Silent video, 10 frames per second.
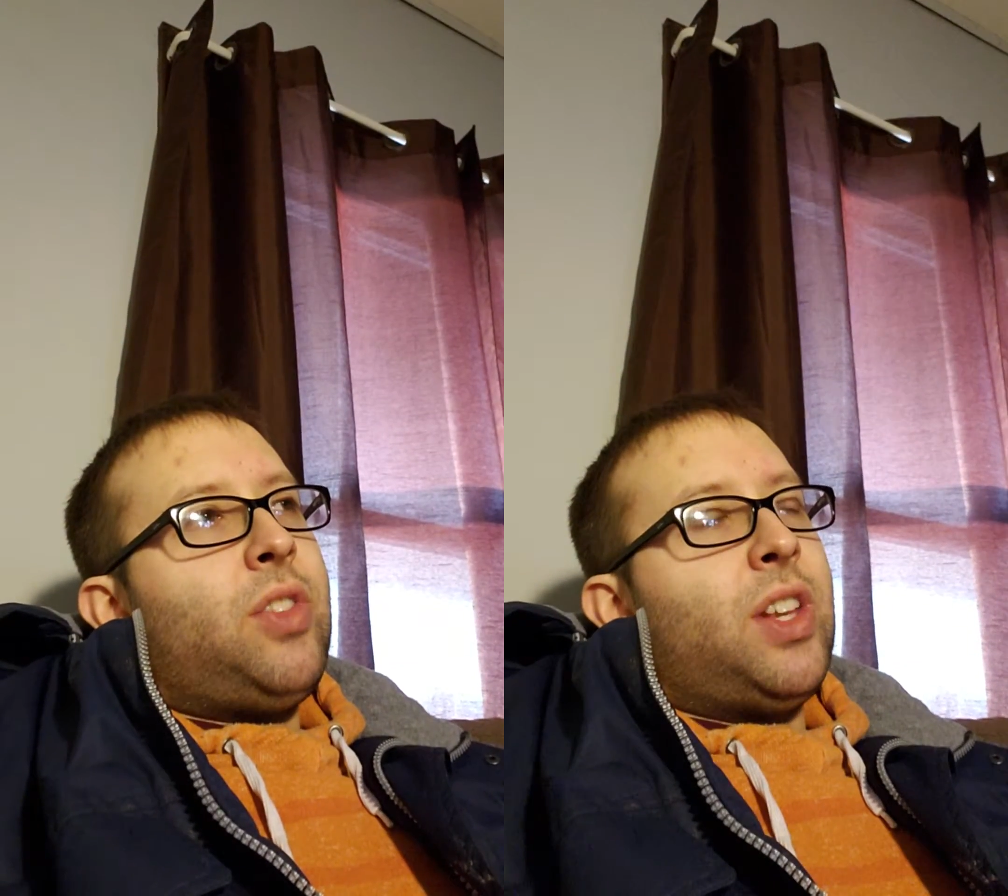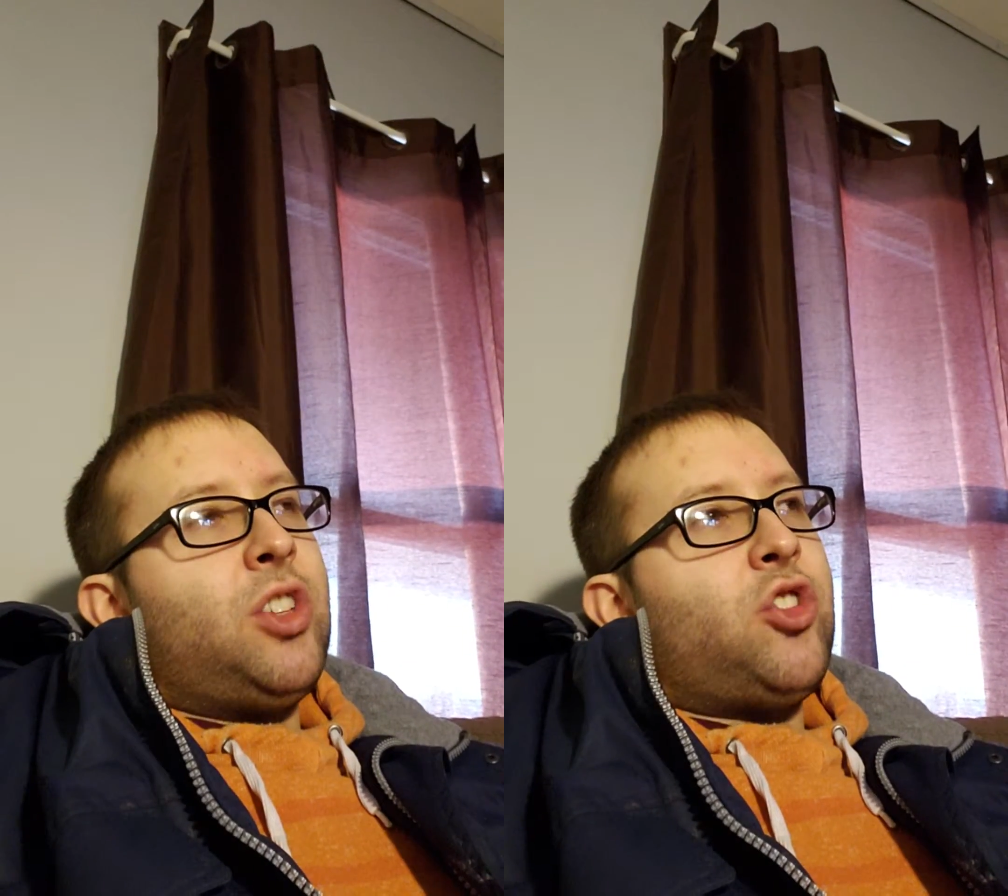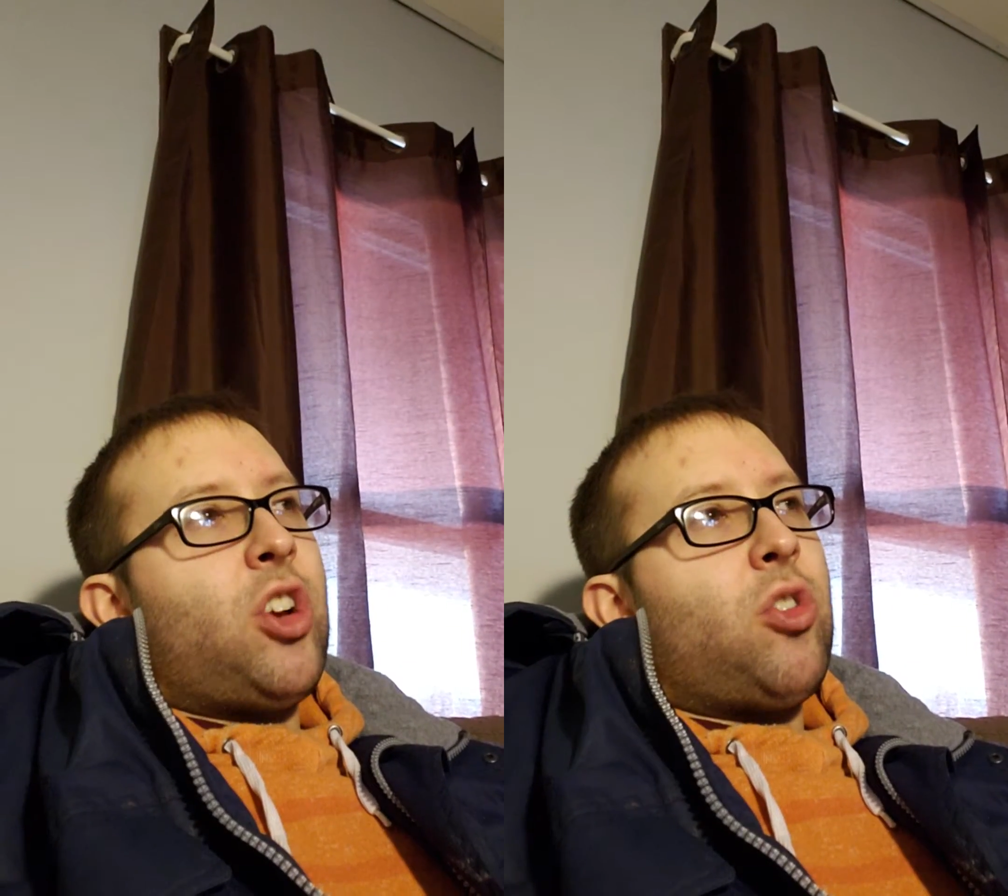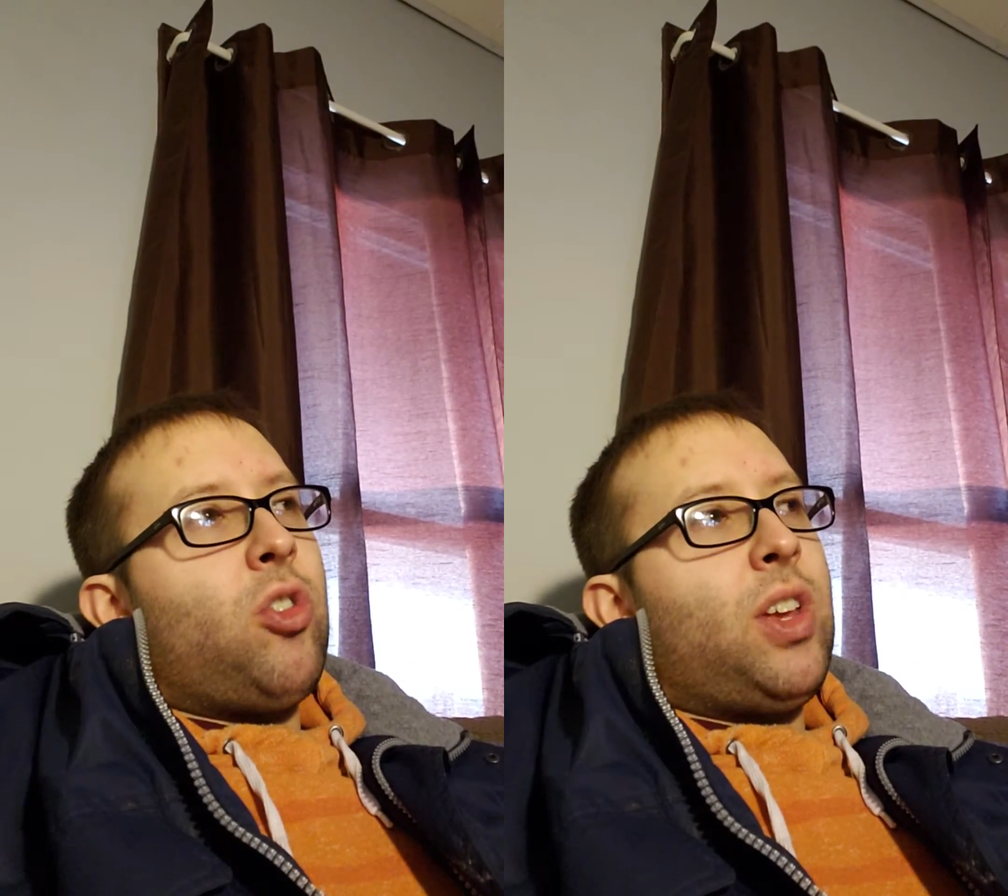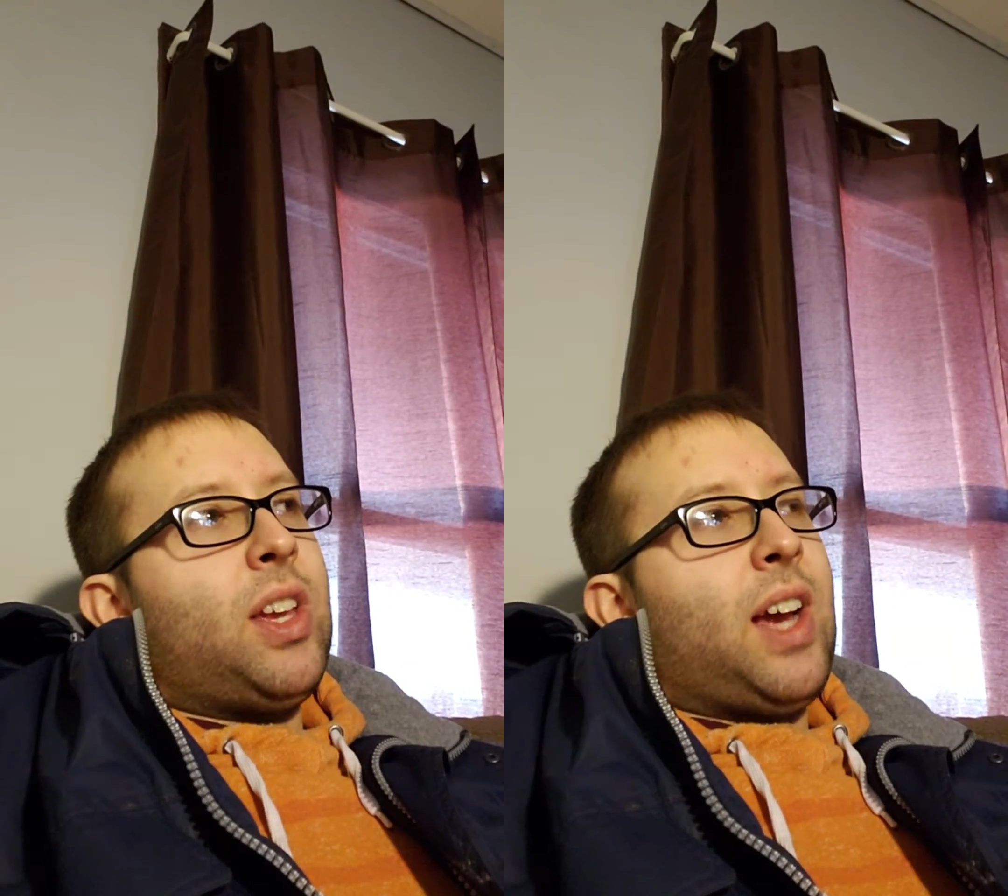that is
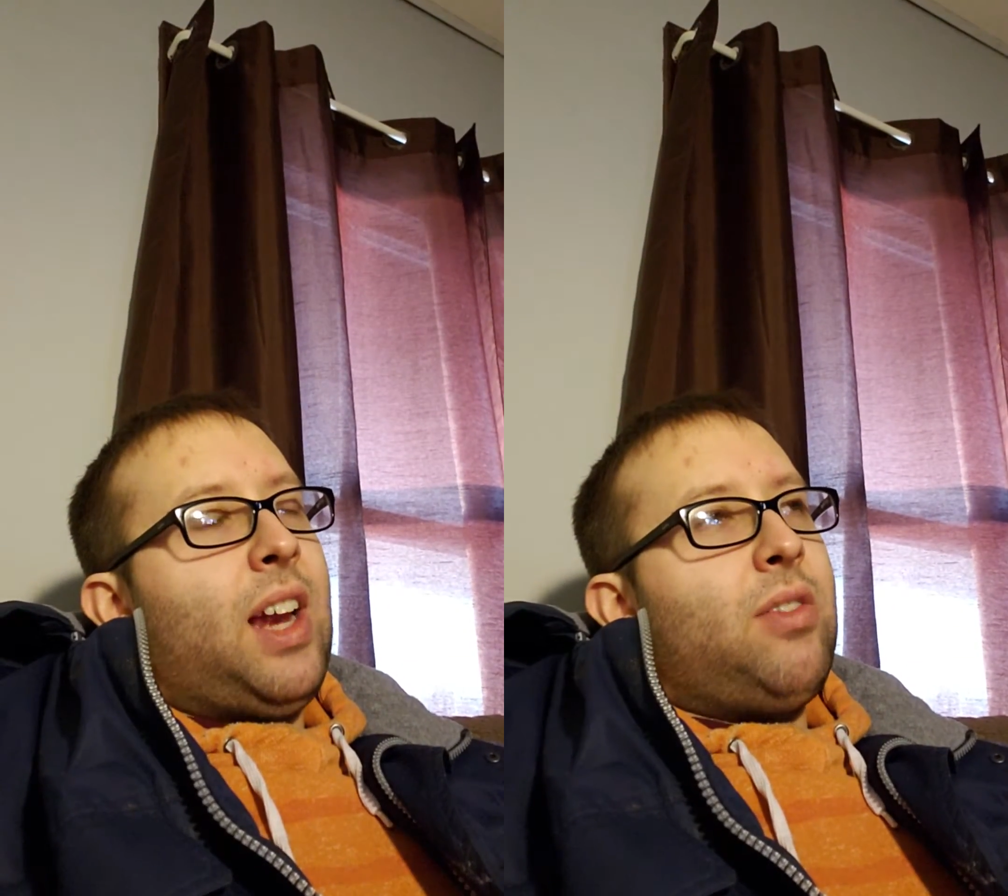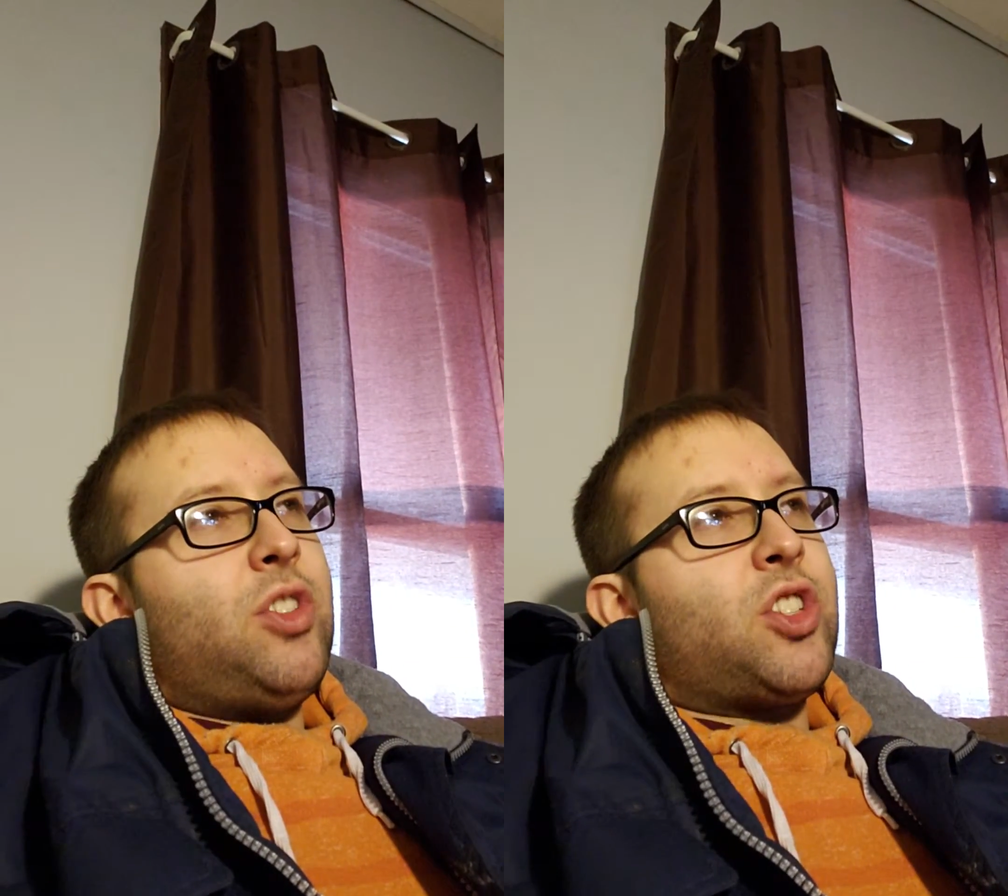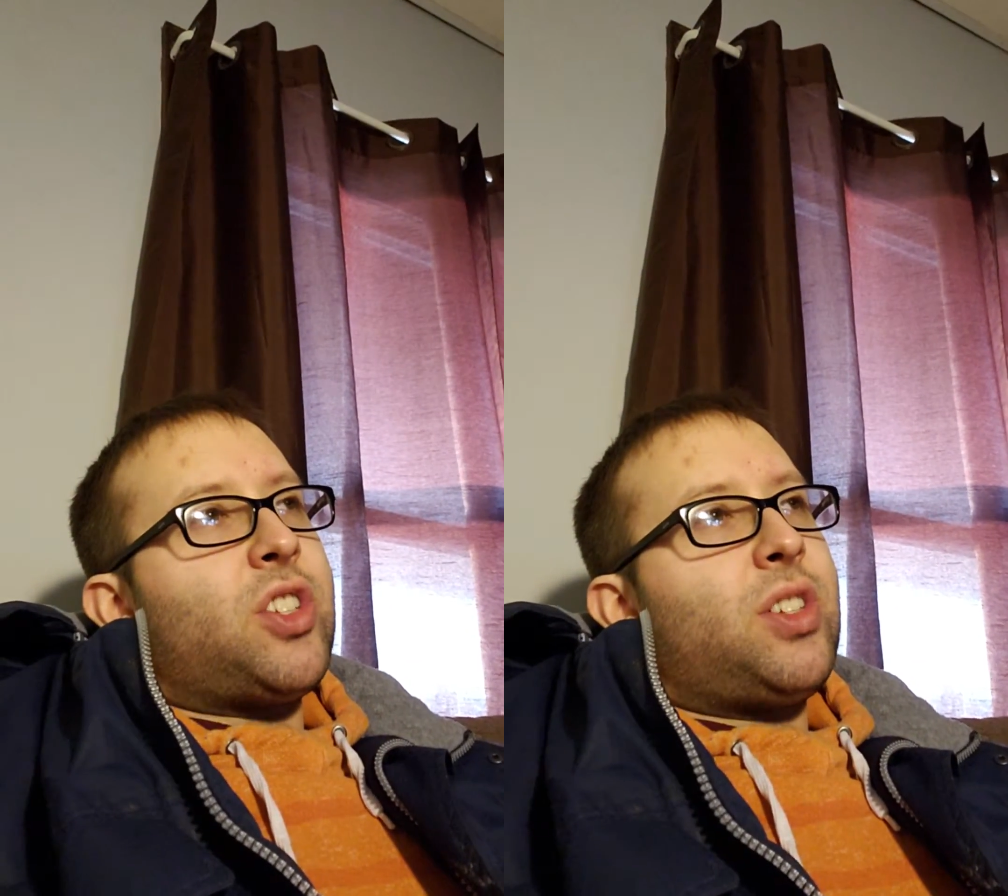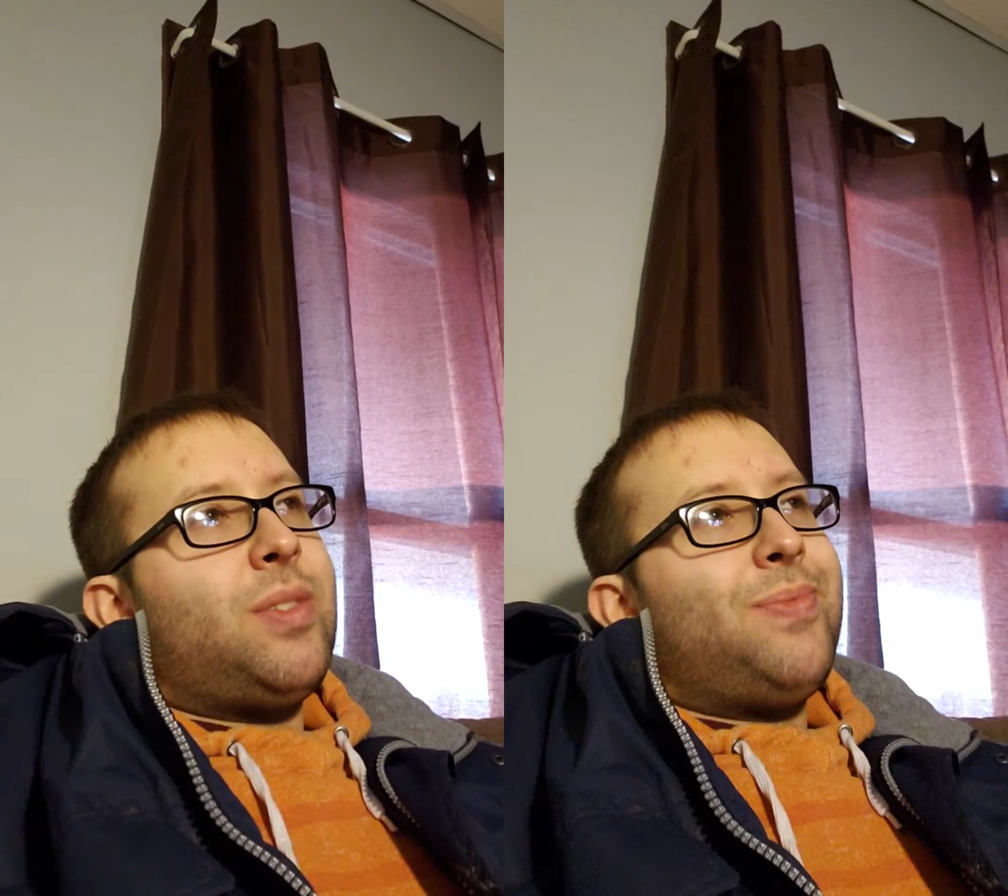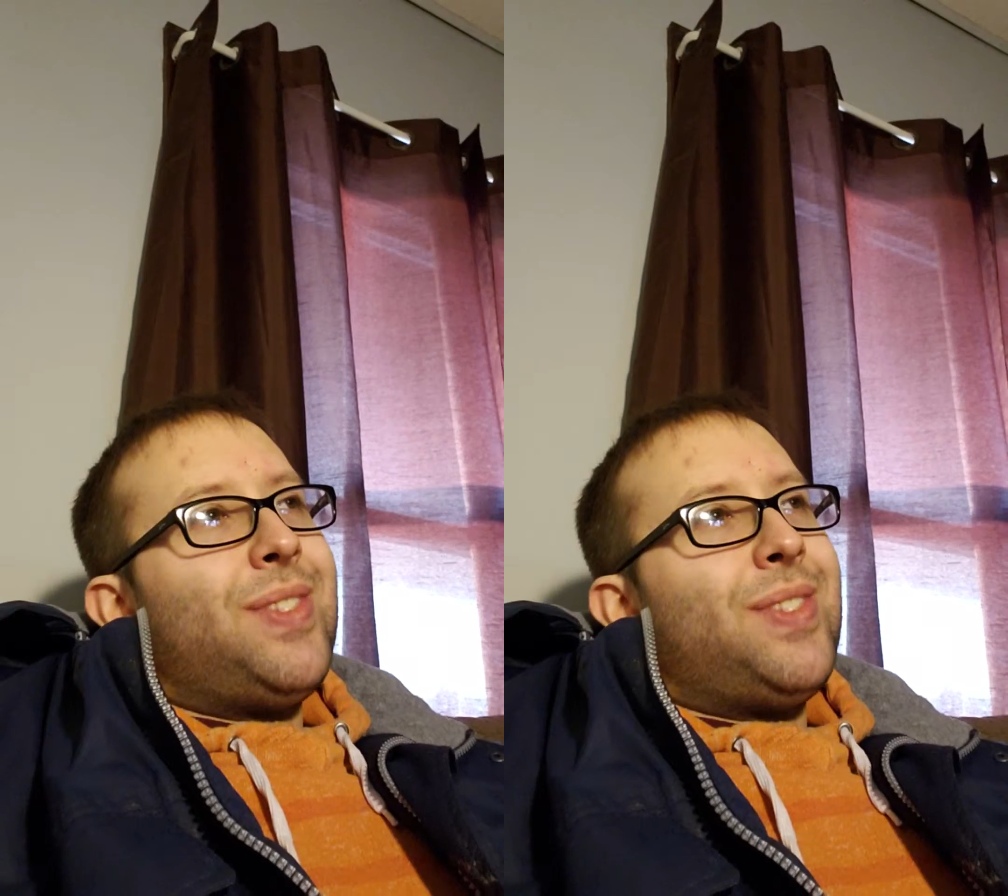generally kind of just